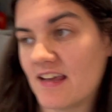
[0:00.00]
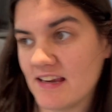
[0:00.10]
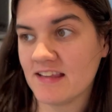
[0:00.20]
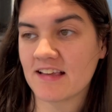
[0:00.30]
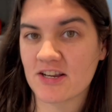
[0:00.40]
And
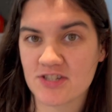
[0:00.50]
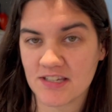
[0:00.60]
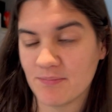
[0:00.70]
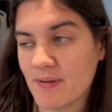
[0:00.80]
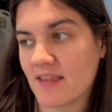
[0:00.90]
he's
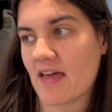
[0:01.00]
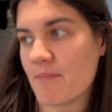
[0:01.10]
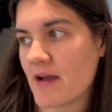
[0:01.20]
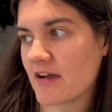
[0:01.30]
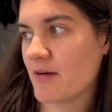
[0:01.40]
actually picked that
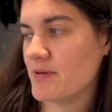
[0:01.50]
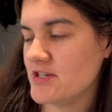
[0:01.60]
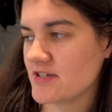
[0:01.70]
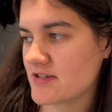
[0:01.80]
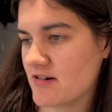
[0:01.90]
back up. He
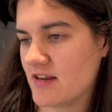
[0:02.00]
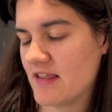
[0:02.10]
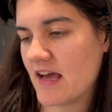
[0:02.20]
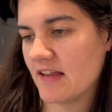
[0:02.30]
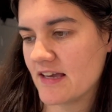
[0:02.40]
just started
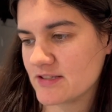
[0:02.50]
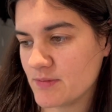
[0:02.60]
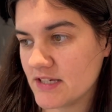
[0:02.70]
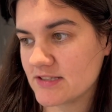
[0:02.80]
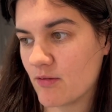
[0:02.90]
that last
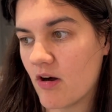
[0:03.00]
week. So